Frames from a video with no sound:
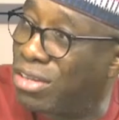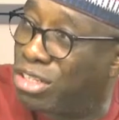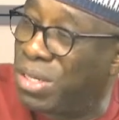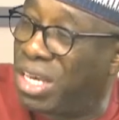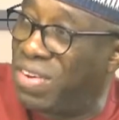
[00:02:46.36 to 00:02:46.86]

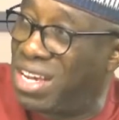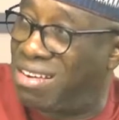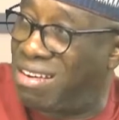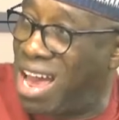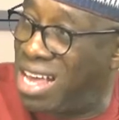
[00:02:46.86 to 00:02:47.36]
to be giving
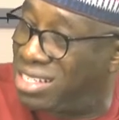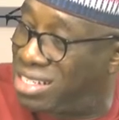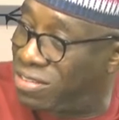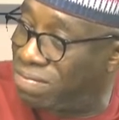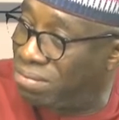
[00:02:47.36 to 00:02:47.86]

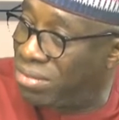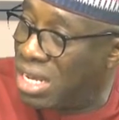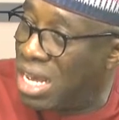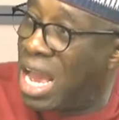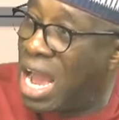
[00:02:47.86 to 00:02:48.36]
grants
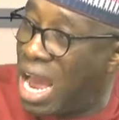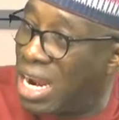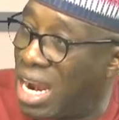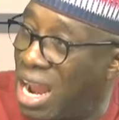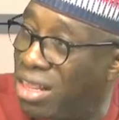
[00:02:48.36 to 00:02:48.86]
and
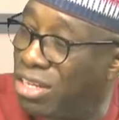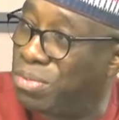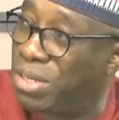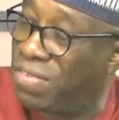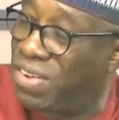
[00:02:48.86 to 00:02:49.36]
allow them to
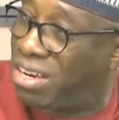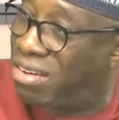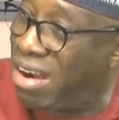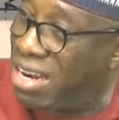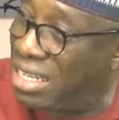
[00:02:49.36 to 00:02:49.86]
be giving
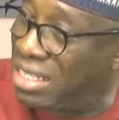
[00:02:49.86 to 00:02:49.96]
credit.